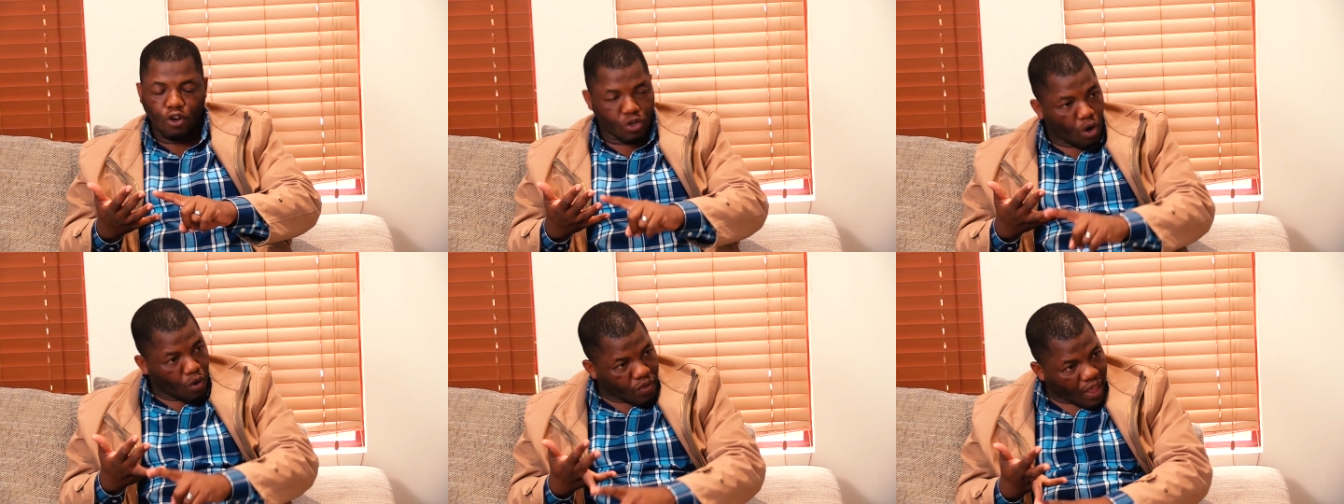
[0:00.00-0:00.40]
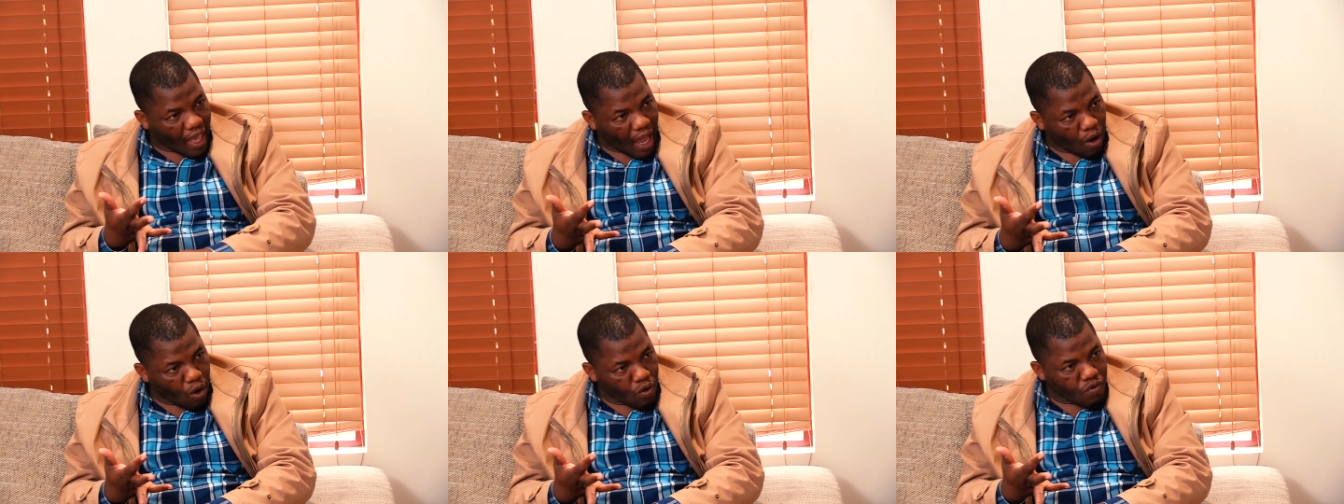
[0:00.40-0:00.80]
grow
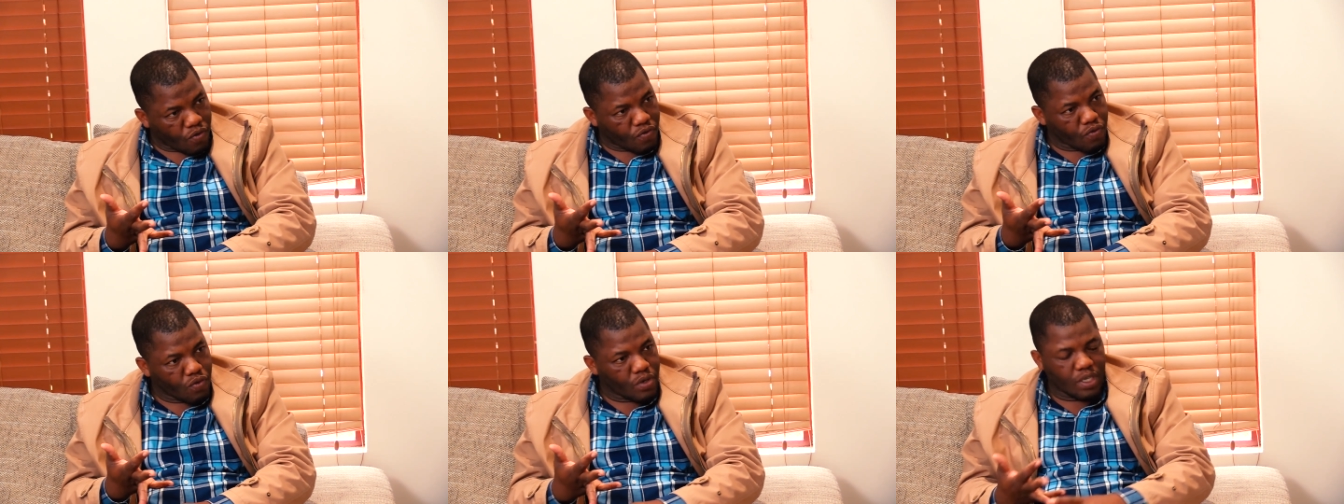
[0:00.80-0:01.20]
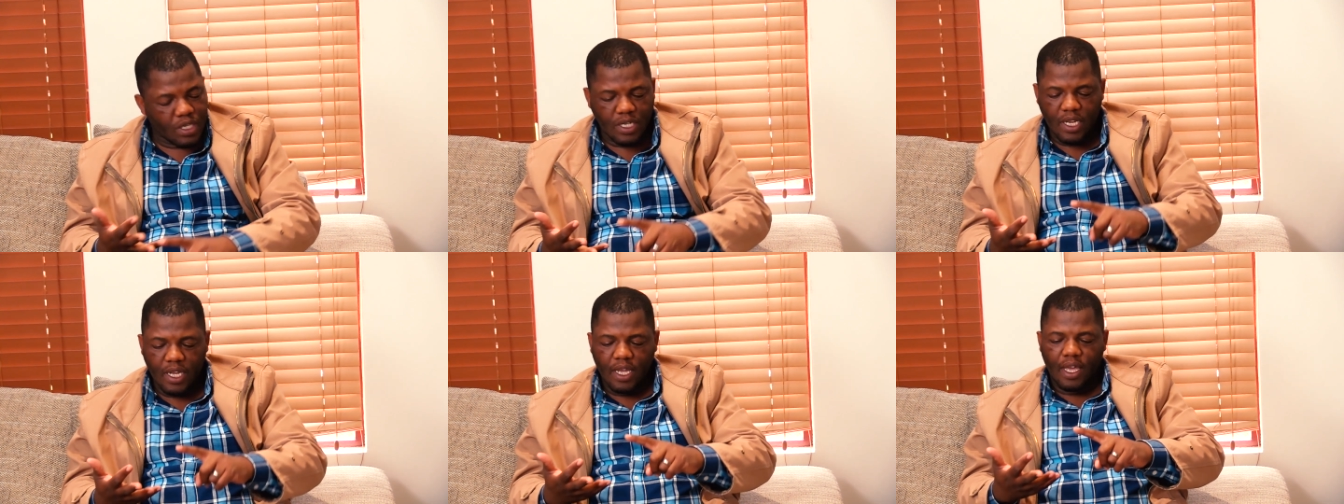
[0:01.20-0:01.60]
their own food
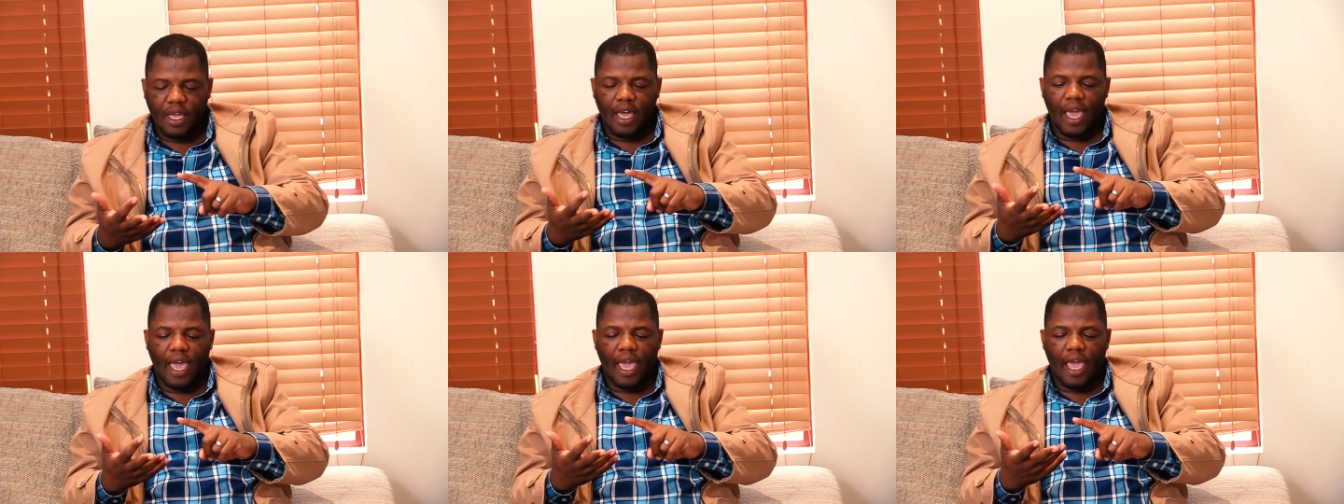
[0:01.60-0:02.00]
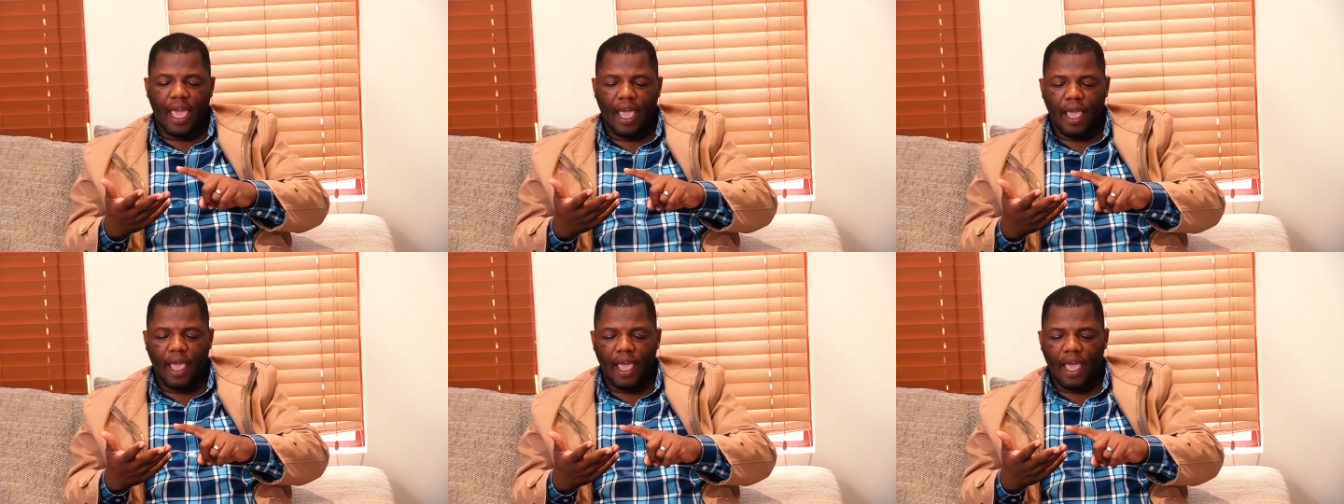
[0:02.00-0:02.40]

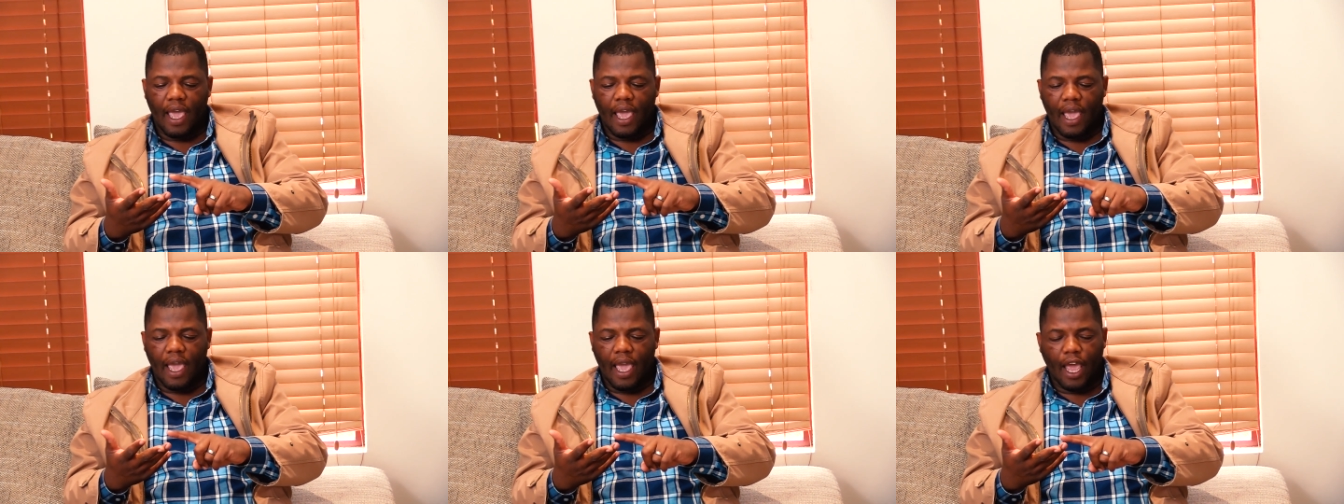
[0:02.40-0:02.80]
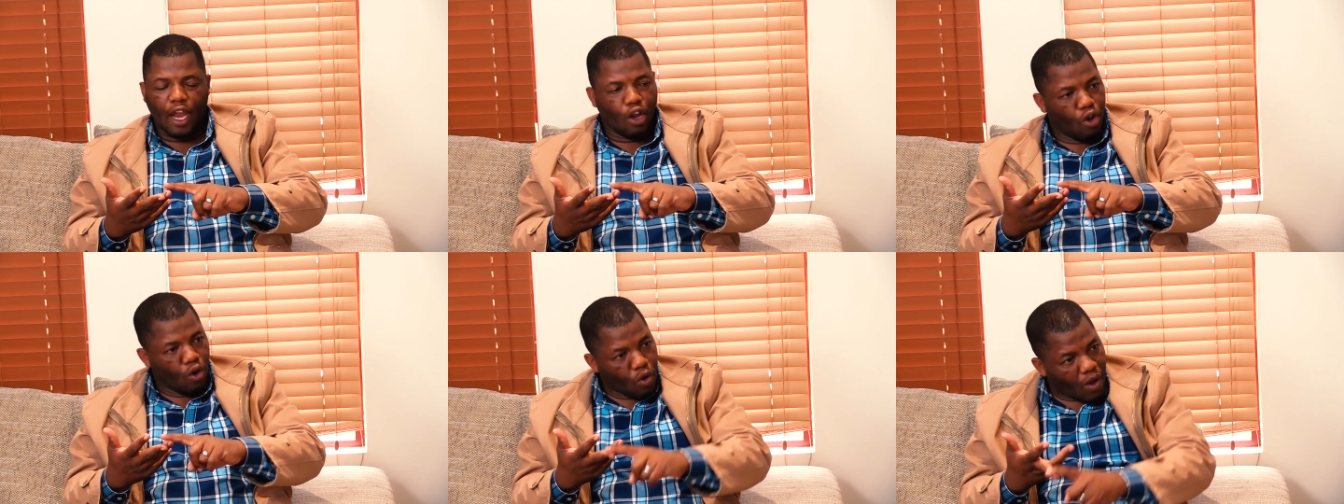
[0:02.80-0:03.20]
a, a,
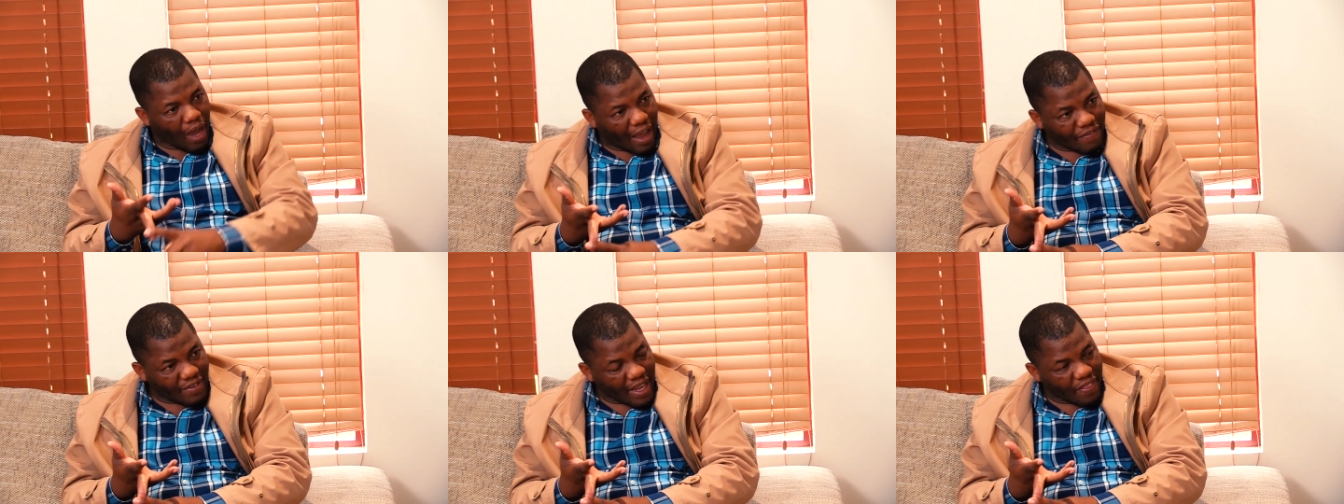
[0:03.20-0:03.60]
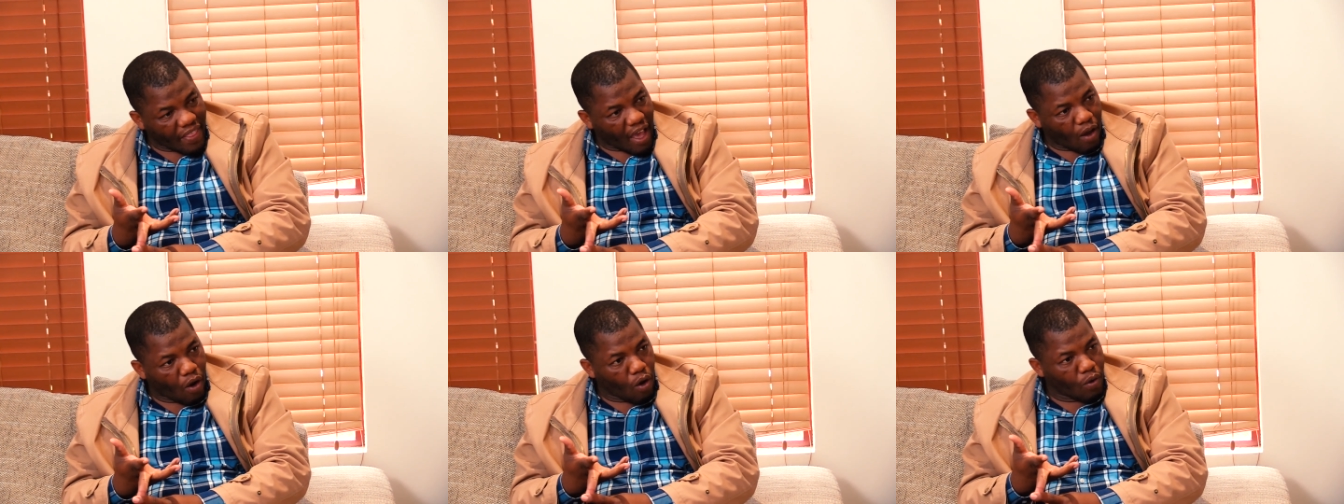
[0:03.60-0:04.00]
look after
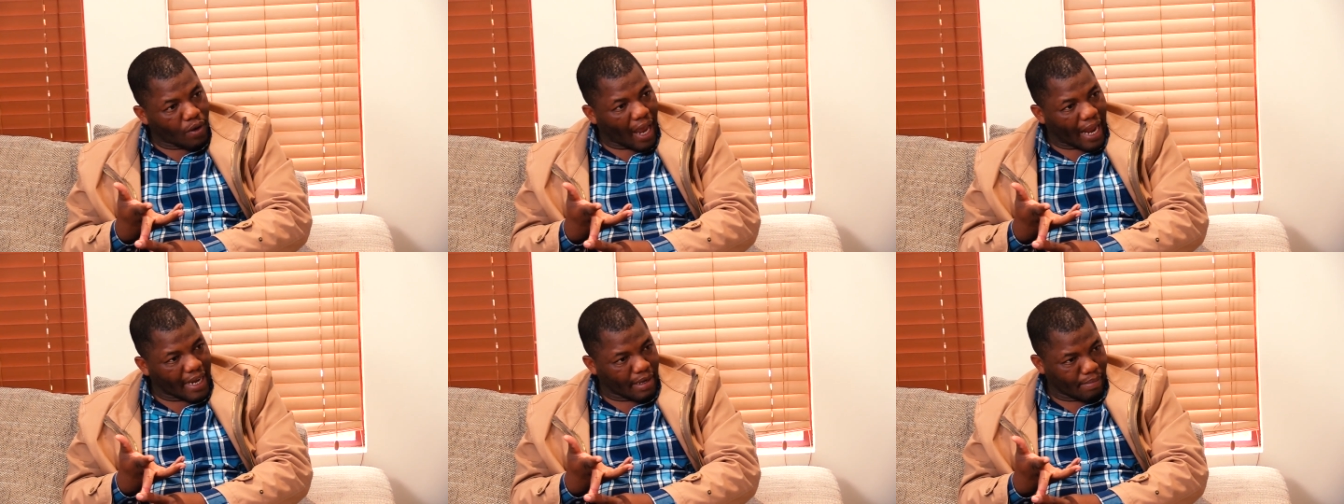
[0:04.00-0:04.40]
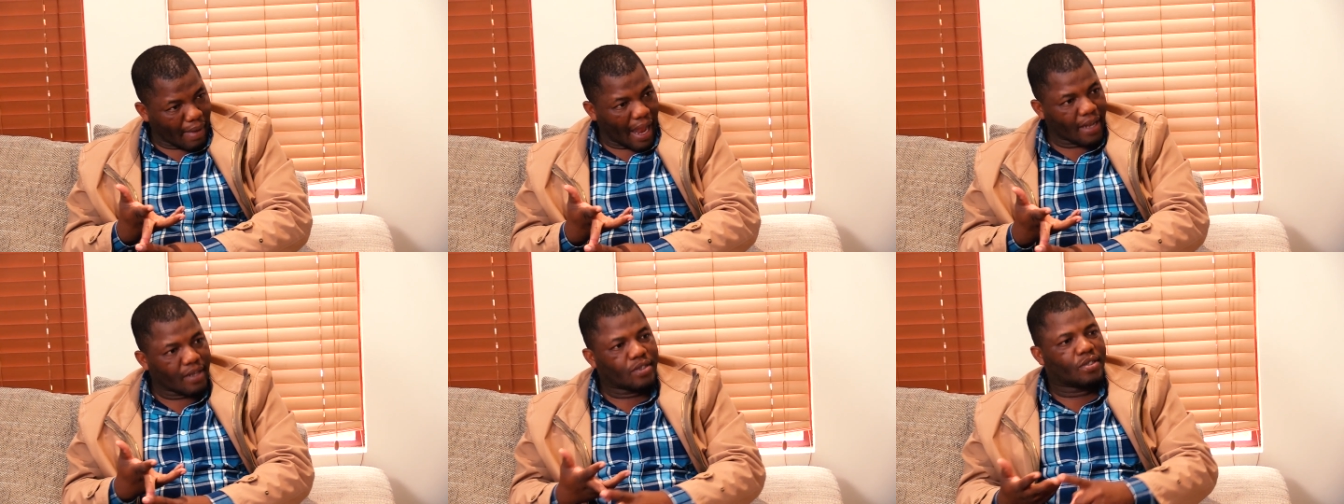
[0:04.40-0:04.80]
their own
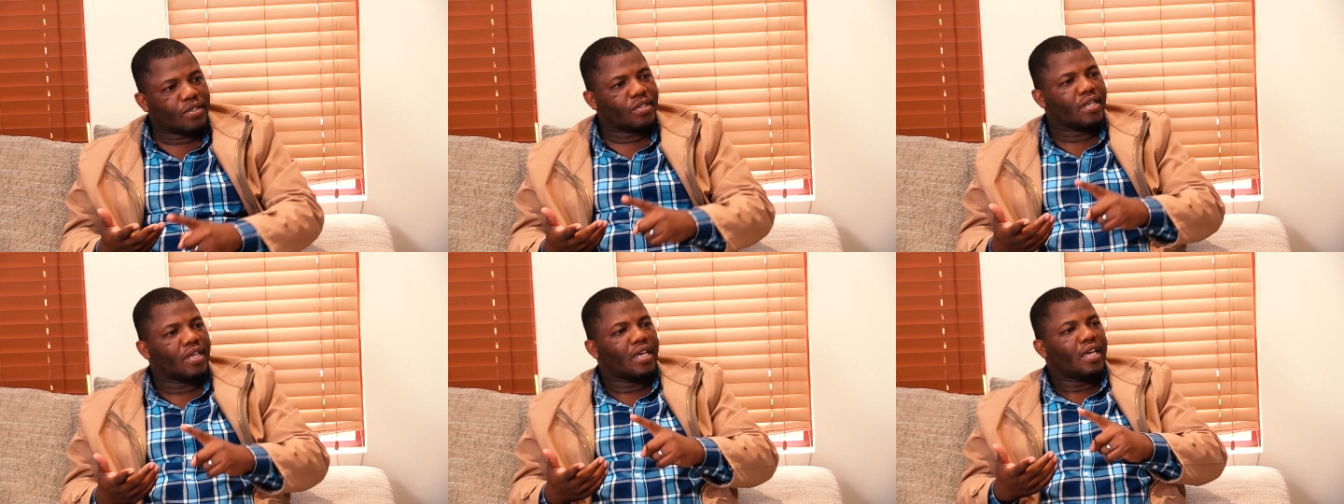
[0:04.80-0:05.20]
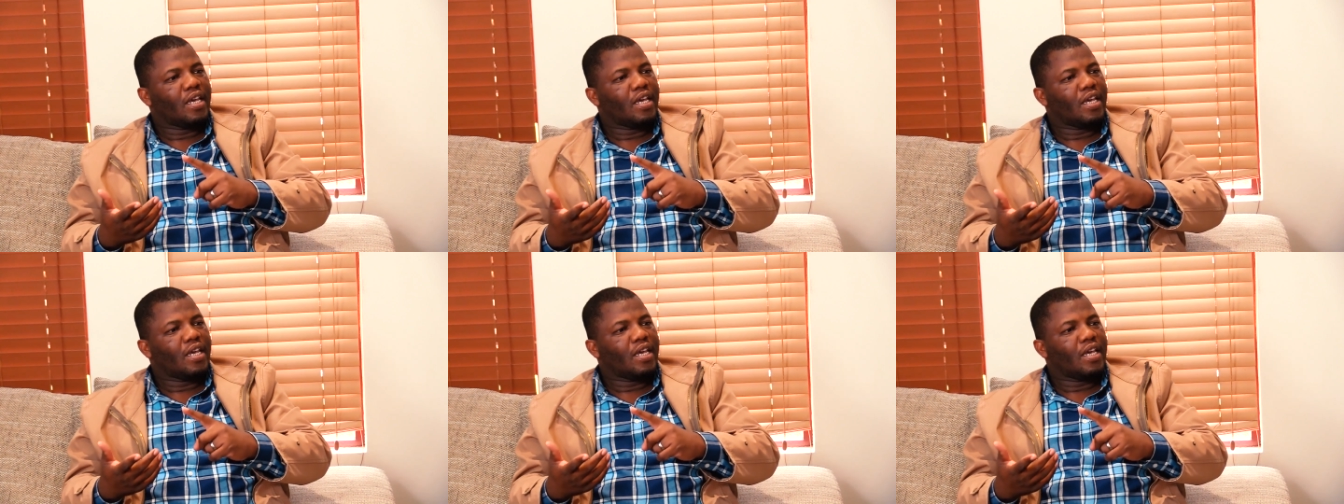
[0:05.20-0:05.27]
animals.